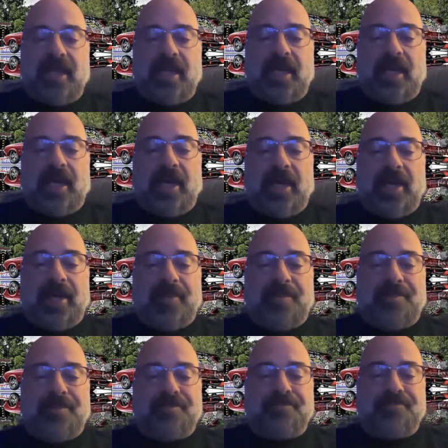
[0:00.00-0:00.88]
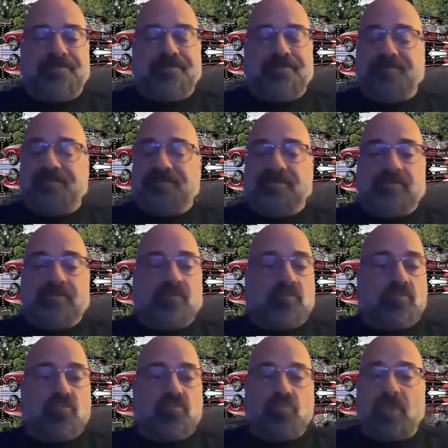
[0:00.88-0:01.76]

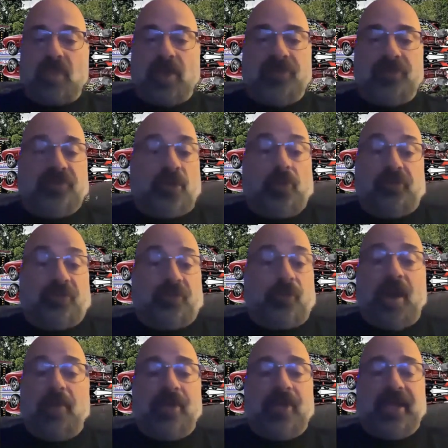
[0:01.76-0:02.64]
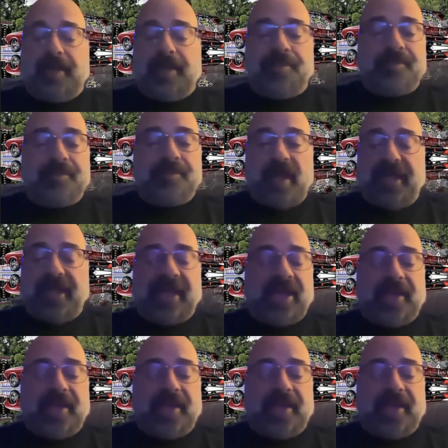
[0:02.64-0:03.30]
So it was a great weekend. I can't